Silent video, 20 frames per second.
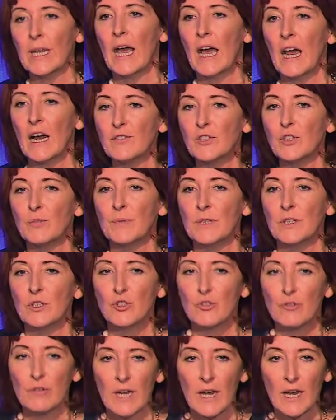after being
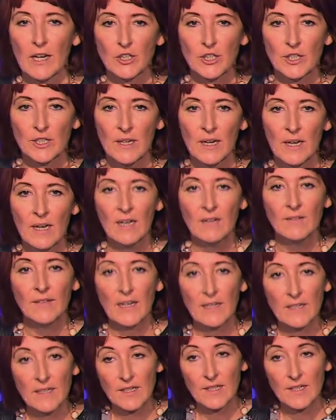triaged. That is